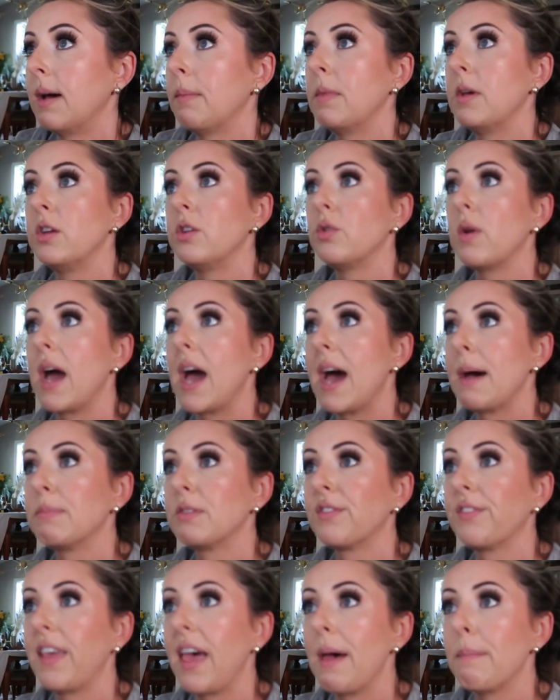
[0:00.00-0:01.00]
I'm gonna do
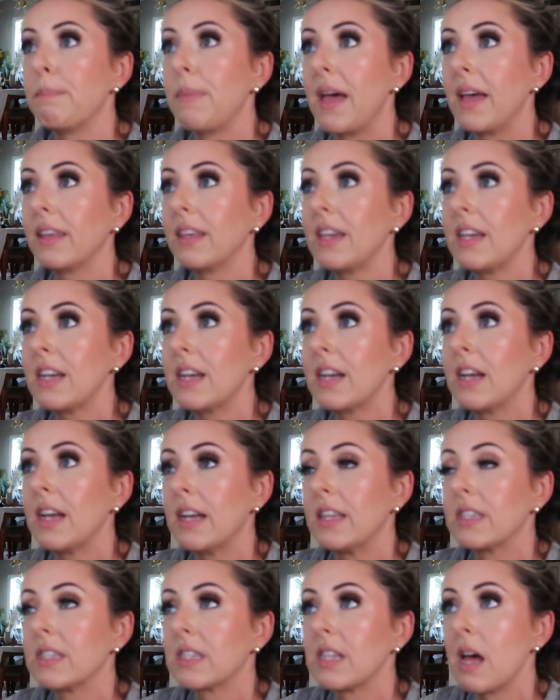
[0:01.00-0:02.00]
abs, flat belly,
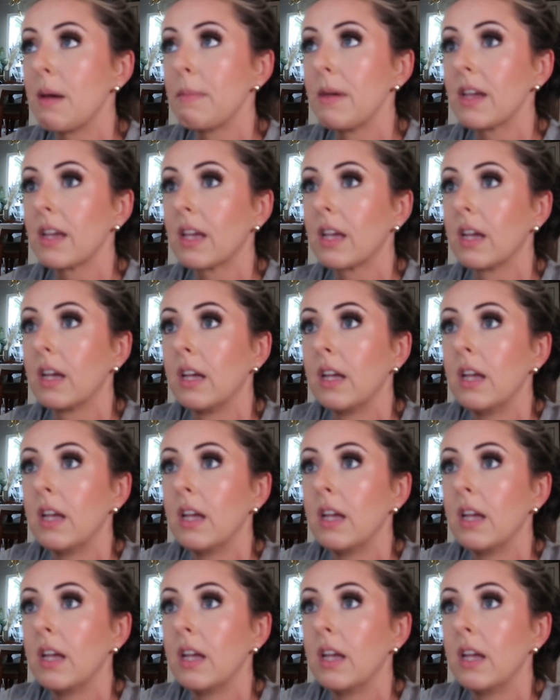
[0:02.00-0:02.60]
and stomach,